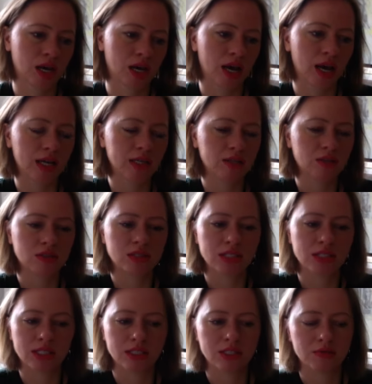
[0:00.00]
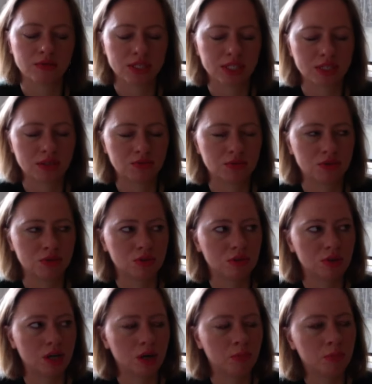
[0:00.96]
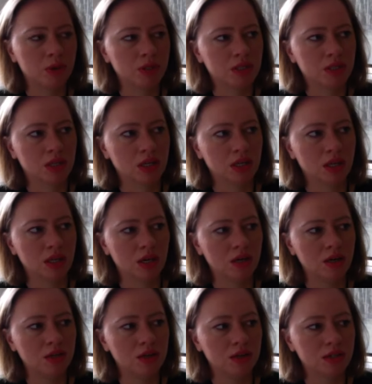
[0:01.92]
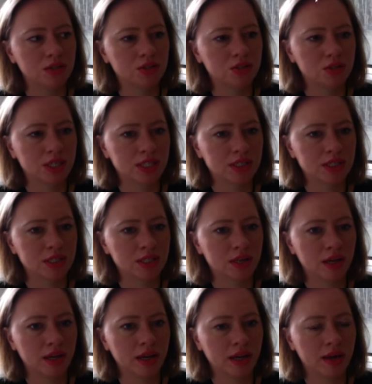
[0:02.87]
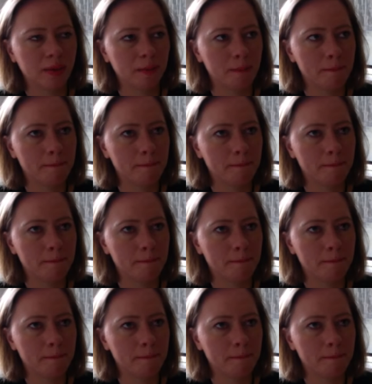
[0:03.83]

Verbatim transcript: I don't think there is a rule, but interestingly,